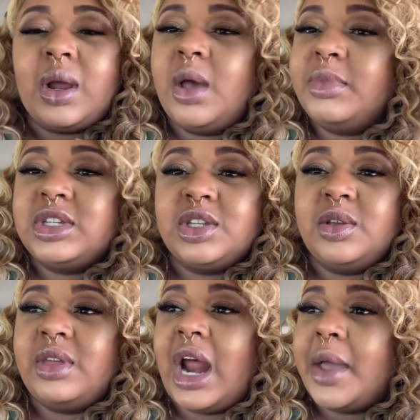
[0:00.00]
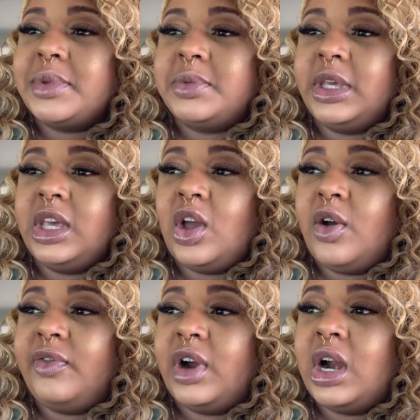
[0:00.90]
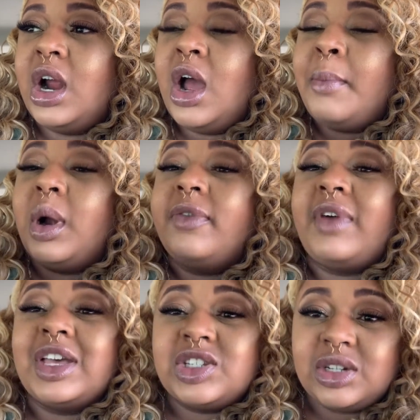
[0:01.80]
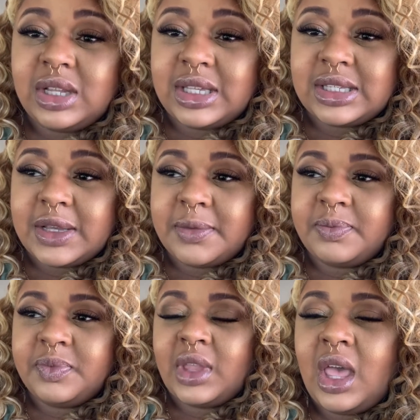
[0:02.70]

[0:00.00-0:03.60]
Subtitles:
I'm coming to you that I'm speaking over professionalism,